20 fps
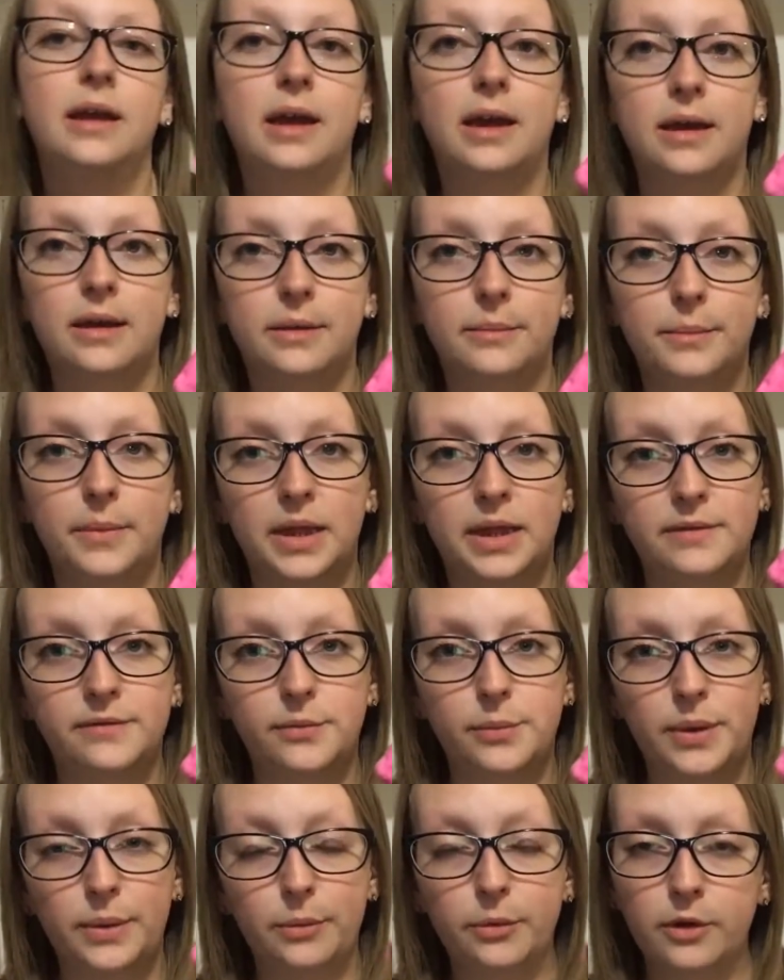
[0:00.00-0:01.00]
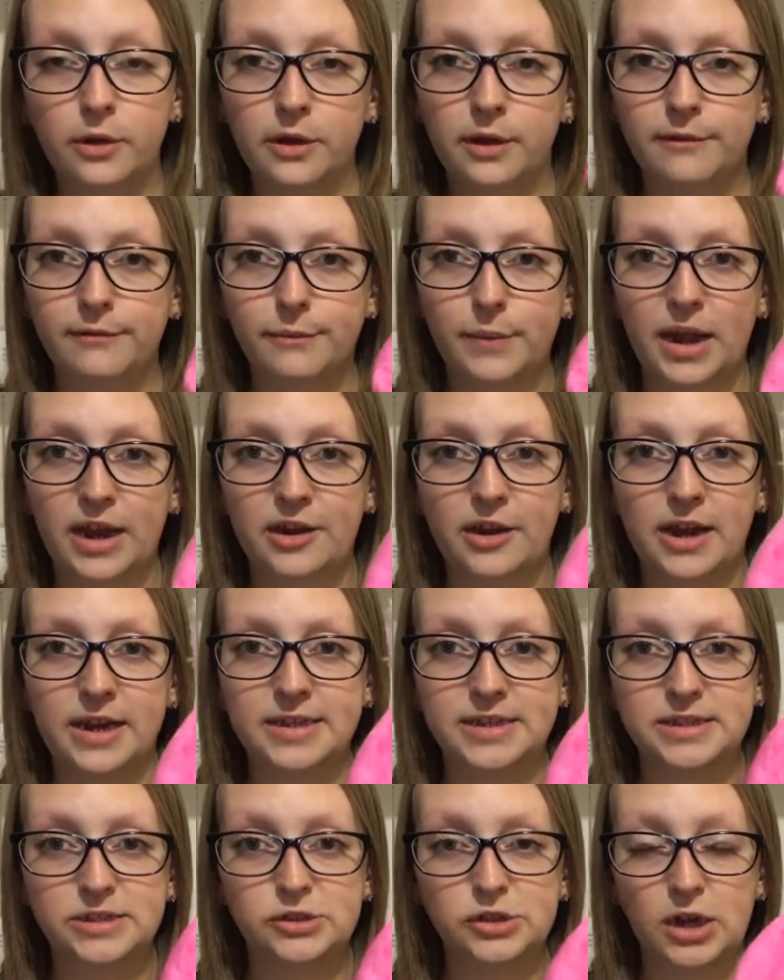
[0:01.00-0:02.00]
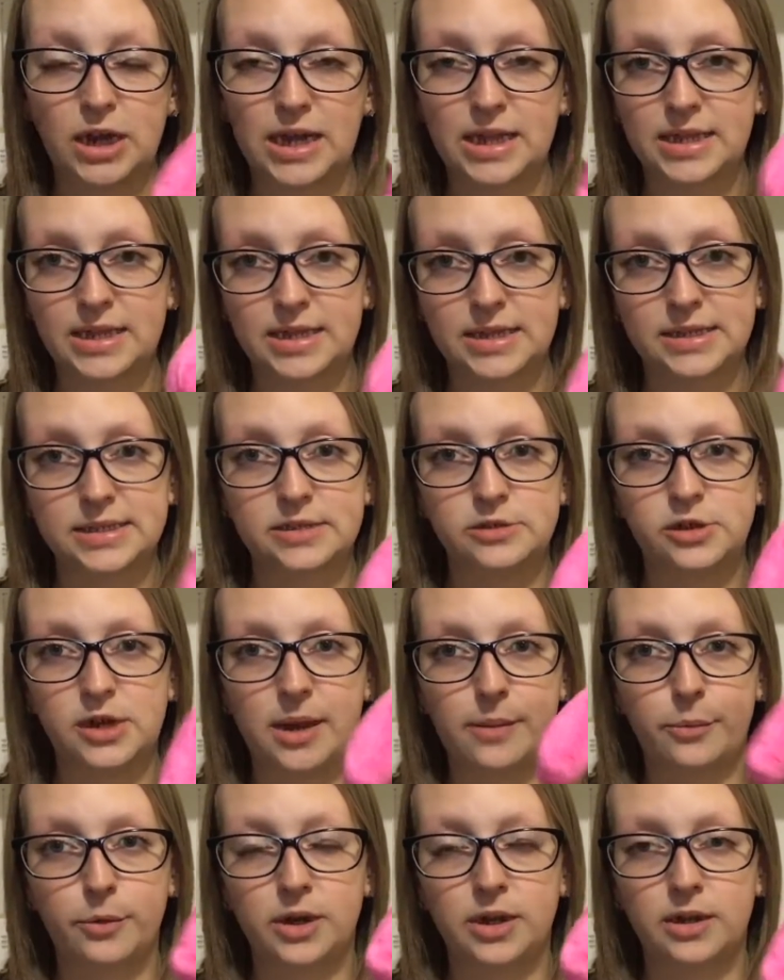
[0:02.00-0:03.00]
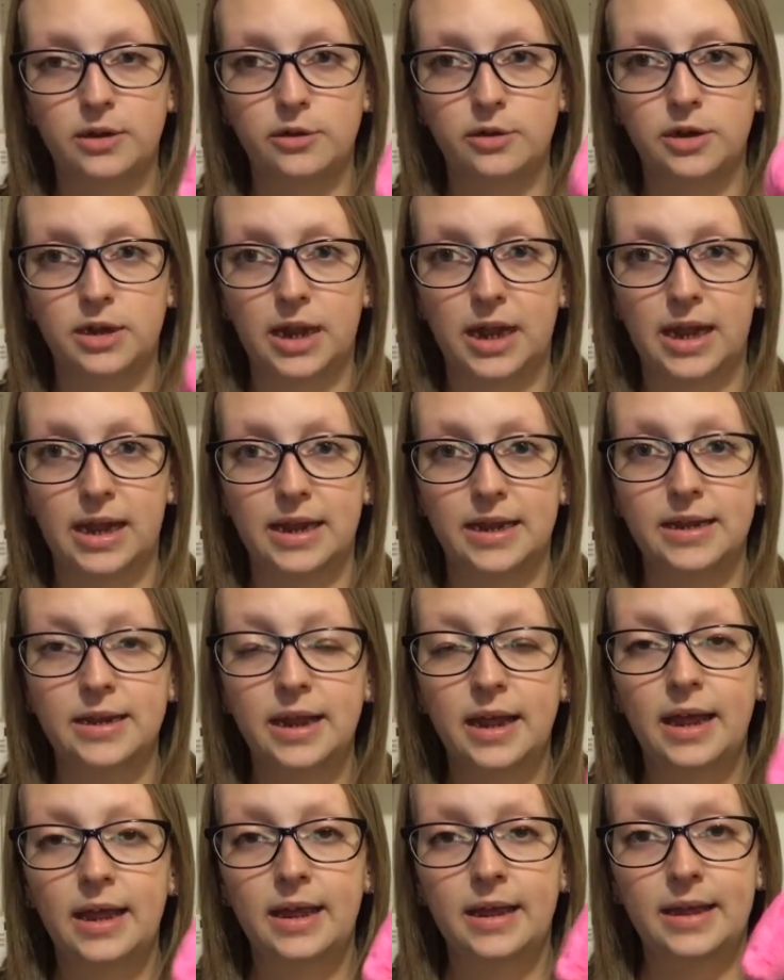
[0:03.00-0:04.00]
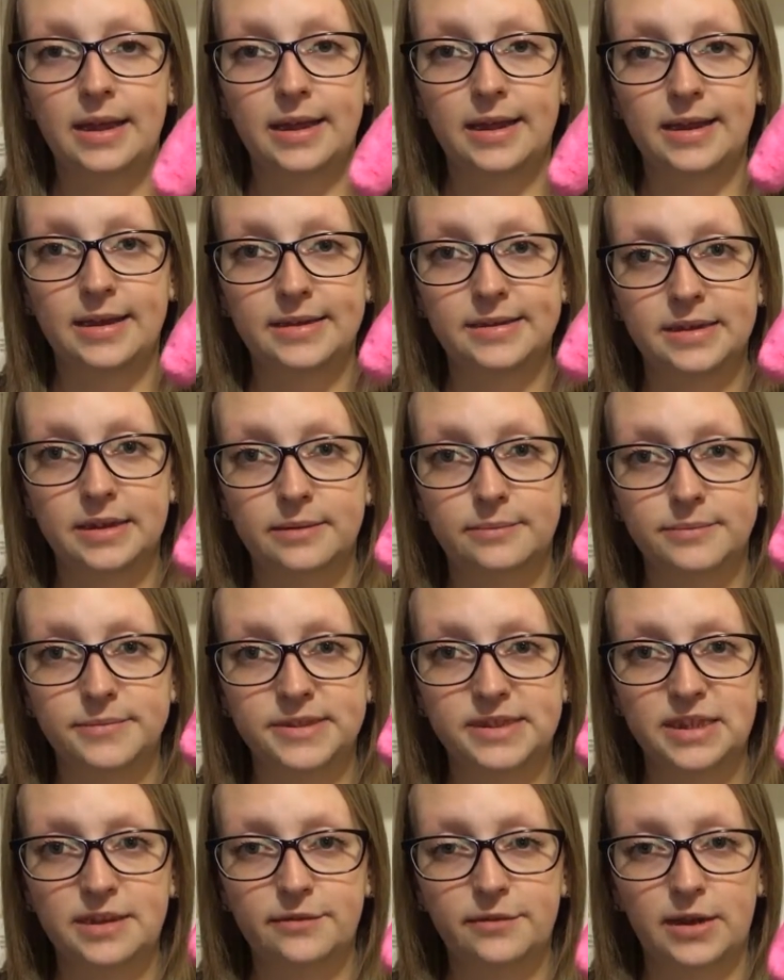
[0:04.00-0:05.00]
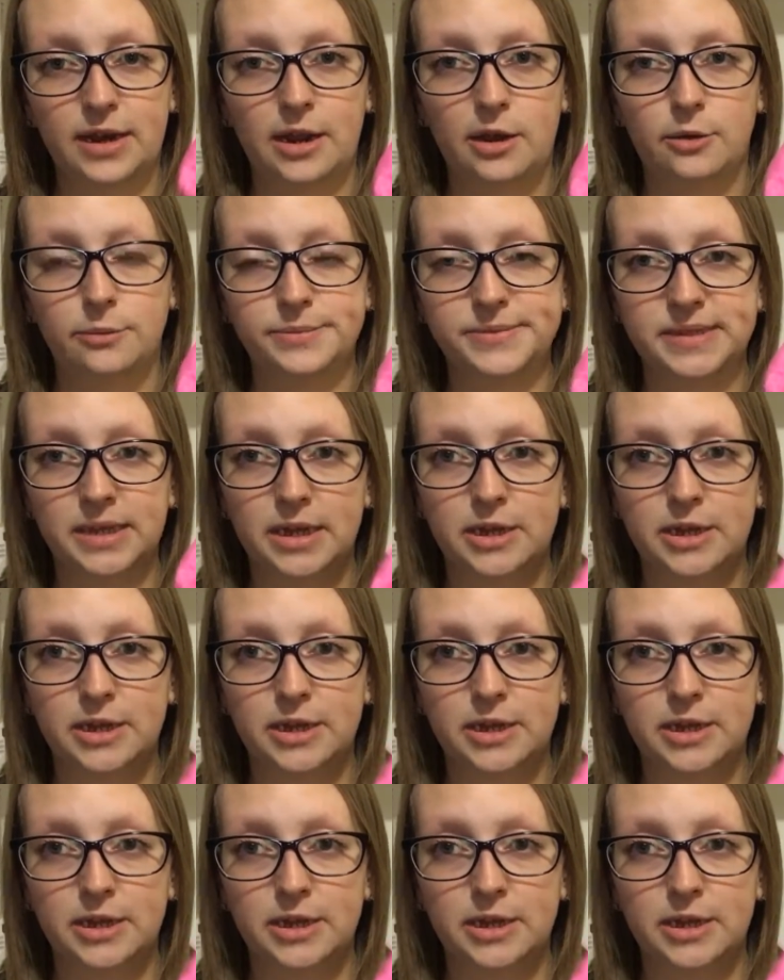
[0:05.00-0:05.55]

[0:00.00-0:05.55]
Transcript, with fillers: Um, and for people who have migraines, try this. Try putting it on your head and um, see if it helps.